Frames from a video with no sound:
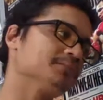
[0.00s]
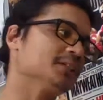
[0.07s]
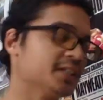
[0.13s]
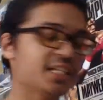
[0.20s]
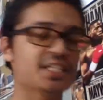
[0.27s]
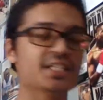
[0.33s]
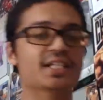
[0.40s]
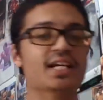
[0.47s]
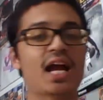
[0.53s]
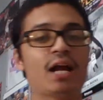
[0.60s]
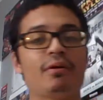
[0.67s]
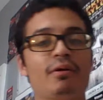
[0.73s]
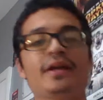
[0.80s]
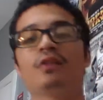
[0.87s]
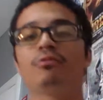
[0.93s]
this is a guy
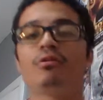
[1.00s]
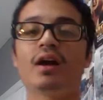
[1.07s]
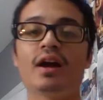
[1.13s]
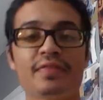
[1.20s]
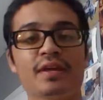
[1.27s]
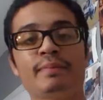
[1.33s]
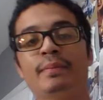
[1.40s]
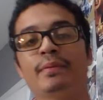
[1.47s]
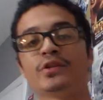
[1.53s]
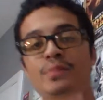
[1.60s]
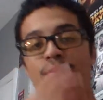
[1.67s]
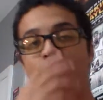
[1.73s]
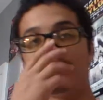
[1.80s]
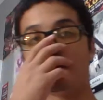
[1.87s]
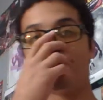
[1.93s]
right here where I think people
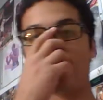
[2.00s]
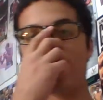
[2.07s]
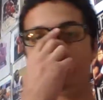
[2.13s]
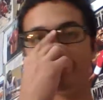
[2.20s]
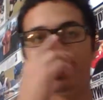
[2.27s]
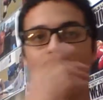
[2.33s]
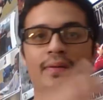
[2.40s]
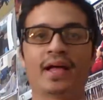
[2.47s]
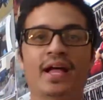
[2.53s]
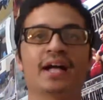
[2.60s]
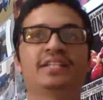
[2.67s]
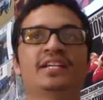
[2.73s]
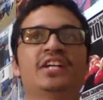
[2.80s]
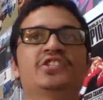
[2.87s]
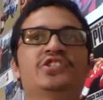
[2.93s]
should be paying
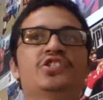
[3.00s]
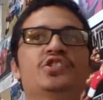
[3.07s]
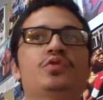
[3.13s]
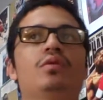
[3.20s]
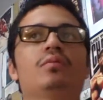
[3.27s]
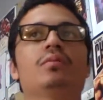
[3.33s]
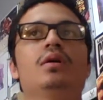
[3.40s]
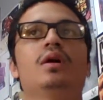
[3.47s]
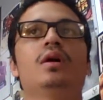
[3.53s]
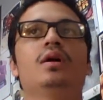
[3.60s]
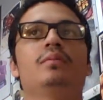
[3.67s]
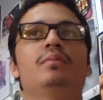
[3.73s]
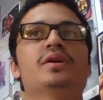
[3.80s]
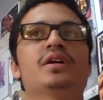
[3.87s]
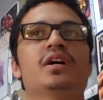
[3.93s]
attention to him,
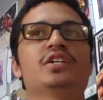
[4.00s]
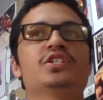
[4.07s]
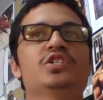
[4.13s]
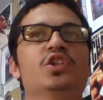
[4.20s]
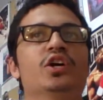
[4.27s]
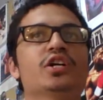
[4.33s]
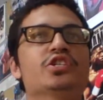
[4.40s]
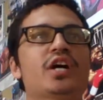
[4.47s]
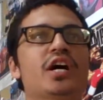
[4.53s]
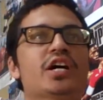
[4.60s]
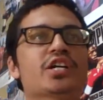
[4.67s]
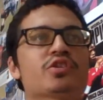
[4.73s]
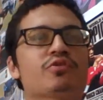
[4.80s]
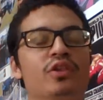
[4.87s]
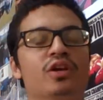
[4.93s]
because you look at Josh
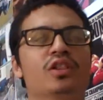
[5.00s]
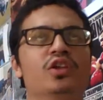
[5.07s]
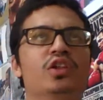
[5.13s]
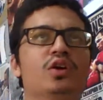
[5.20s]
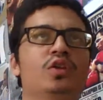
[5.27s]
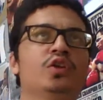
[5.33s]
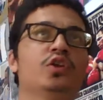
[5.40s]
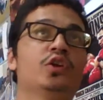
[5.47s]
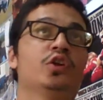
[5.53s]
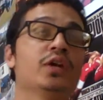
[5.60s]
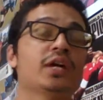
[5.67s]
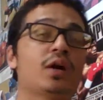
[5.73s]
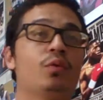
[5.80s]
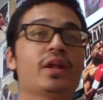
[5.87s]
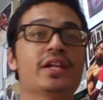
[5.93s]
Greer, you look
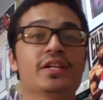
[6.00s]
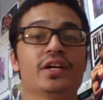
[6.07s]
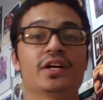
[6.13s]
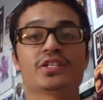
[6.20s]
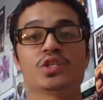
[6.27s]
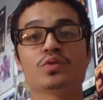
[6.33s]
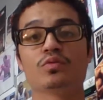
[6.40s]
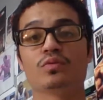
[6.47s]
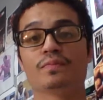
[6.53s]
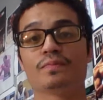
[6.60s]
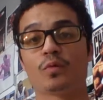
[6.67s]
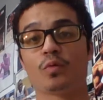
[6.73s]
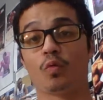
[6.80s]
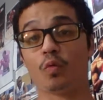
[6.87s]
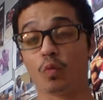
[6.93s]
at what he does do
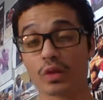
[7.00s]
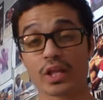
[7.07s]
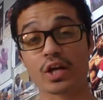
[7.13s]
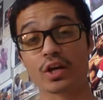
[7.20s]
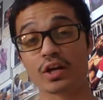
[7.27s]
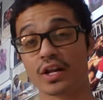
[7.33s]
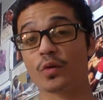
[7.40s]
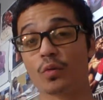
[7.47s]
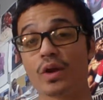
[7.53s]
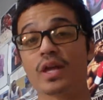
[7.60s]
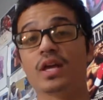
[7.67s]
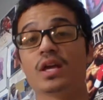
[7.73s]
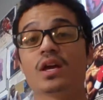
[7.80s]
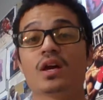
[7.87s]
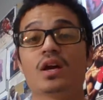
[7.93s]
really good at the
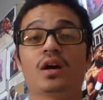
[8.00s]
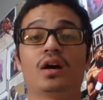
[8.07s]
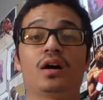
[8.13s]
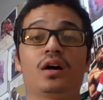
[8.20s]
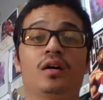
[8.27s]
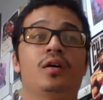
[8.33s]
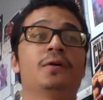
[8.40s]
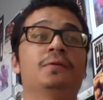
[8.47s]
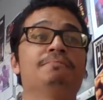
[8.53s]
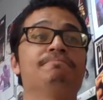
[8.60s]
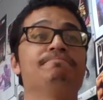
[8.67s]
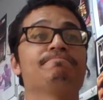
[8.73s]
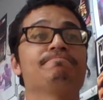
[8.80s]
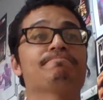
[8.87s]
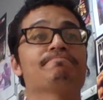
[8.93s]
weight.
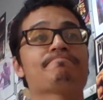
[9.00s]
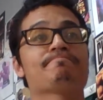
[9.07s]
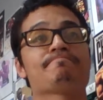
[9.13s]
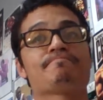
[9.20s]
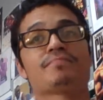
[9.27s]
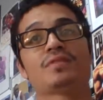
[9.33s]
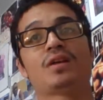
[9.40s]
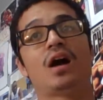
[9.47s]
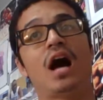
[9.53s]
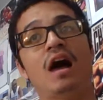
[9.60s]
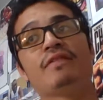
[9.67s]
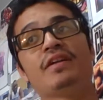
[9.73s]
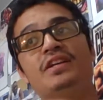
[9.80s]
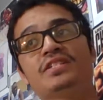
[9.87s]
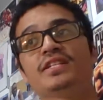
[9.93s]

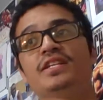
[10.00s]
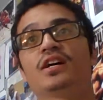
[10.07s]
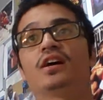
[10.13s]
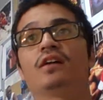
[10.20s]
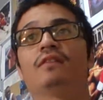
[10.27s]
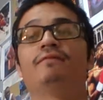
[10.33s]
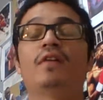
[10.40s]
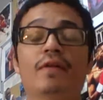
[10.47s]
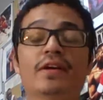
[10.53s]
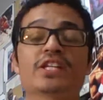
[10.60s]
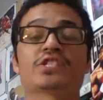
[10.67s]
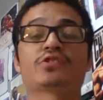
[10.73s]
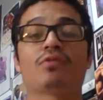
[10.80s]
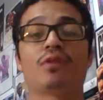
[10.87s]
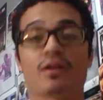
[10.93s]
Obviously a very
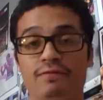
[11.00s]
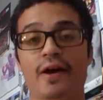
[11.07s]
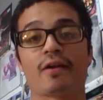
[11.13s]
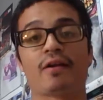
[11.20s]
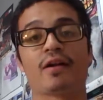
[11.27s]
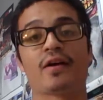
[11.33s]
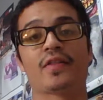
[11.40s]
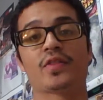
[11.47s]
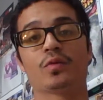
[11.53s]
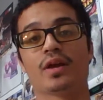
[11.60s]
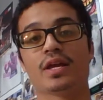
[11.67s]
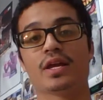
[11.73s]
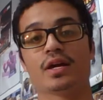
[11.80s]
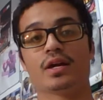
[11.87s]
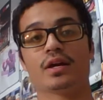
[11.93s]
strong fighter at the
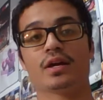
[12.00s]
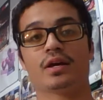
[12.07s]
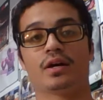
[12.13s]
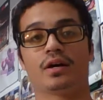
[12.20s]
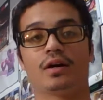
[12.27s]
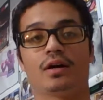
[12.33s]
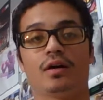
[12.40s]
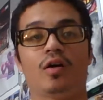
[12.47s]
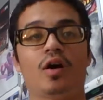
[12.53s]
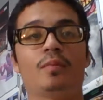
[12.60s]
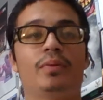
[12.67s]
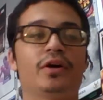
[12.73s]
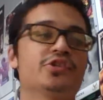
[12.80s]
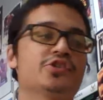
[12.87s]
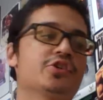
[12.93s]
weight, a hard
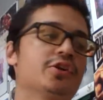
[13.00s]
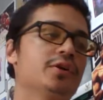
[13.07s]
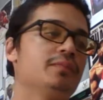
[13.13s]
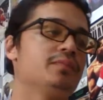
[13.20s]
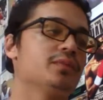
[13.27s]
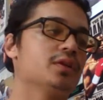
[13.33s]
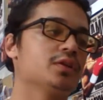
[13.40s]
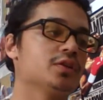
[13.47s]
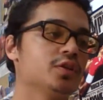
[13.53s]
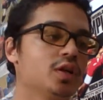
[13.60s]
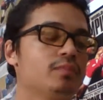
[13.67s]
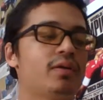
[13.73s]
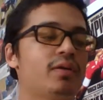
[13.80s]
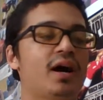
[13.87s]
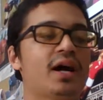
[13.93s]
puncher,
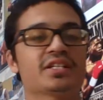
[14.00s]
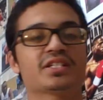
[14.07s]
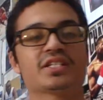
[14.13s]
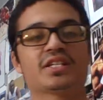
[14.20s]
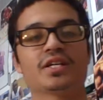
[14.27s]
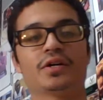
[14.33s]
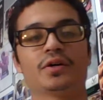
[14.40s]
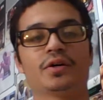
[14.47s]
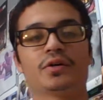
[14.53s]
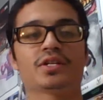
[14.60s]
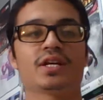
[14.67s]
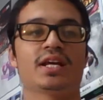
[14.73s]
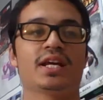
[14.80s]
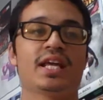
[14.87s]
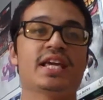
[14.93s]
good boxing skills.
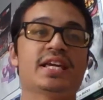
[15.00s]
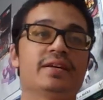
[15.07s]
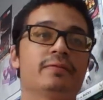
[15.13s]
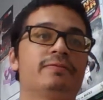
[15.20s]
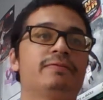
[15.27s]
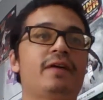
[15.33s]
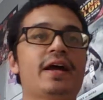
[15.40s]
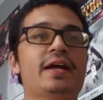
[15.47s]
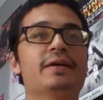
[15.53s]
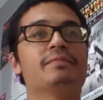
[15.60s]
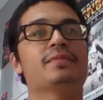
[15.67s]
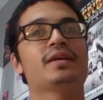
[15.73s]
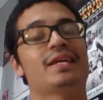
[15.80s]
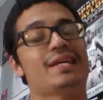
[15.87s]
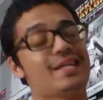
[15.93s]
He can fight,
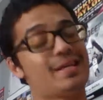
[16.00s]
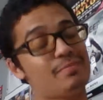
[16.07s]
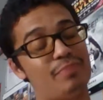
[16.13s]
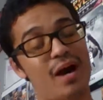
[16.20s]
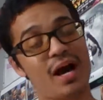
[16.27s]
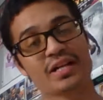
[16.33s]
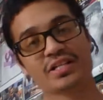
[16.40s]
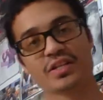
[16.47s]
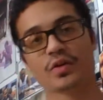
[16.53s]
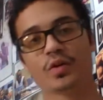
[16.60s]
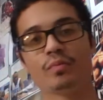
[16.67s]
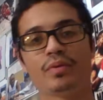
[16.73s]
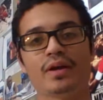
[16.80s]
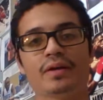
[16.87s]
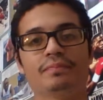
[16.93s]
he can box a
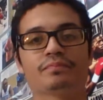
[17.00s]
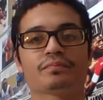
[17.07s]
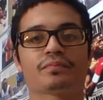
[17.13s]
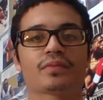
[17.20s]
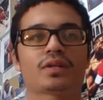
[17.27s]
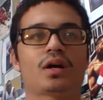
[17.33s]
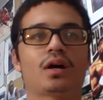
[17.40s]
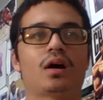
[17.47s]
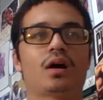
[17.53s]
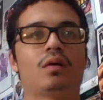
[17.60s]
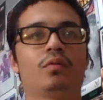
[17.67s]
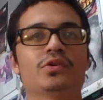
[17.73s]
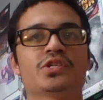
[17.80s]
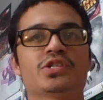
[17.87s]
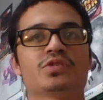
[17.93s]
little bit,
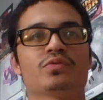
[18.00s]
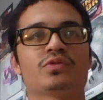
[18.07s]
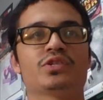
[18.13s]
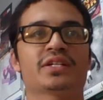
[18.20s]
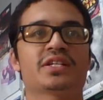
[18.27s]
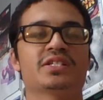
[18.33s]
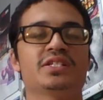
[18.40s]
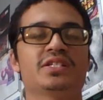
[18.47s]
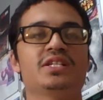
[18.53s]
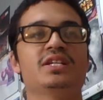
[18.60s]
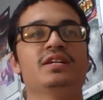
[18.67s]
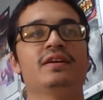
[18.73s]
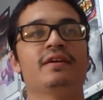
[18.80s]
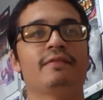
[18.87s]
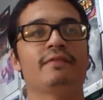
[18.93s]
which is what you like to
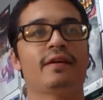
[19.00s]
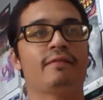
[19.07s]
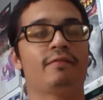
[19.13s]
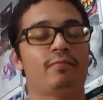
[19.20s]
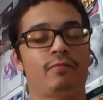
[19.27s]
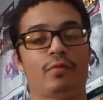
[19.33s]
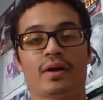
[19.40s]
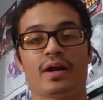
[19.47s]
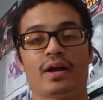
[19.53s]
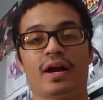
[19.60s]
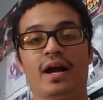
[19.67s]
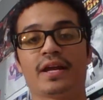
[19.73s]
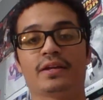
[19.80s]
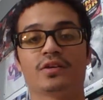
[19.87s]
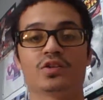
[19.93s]
see from a
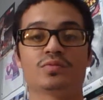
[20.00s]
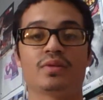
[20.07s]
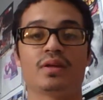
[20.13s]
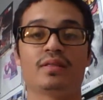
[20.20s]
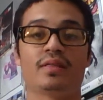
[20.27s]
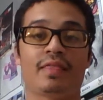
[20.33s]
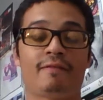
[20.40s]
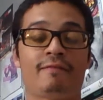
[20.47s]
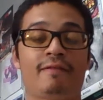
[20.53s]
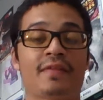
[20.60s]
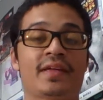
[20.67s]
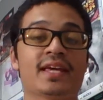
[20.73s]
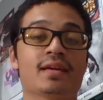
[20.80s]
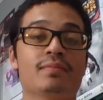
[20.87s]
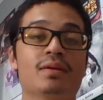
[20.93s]
guy, the fact
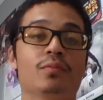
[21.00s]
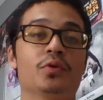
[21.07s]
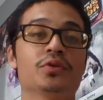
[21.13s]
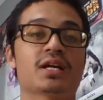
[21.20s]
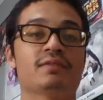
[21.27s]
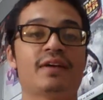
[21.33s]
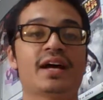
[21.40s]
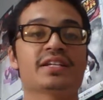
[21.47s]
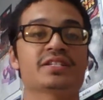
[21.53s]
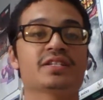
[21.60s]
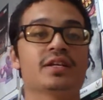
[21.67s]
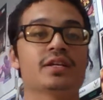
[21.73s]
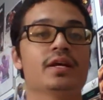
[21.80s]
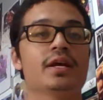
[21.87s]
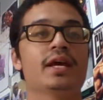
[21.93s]
that he can be
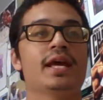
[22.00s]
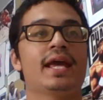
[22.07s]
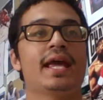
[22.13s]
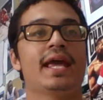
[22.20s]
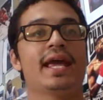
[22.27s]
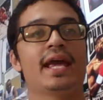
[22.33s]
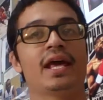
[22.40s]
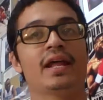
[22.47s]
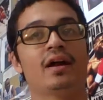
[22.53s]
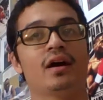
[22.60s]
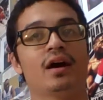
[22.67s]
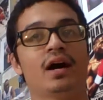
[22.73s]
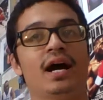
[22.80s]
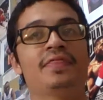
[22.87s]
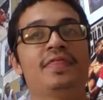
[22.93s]
multifaceted. And
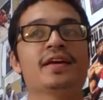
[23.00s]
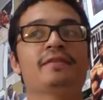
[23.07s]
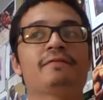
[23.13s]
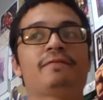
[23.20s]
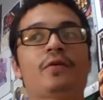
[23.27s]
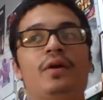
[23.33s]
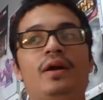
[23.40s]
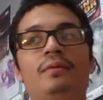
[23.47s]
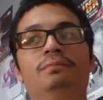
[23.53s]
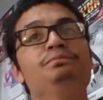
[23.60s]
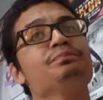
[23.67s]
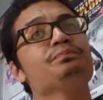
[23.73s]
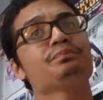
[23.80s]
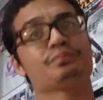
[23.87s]
I think for him,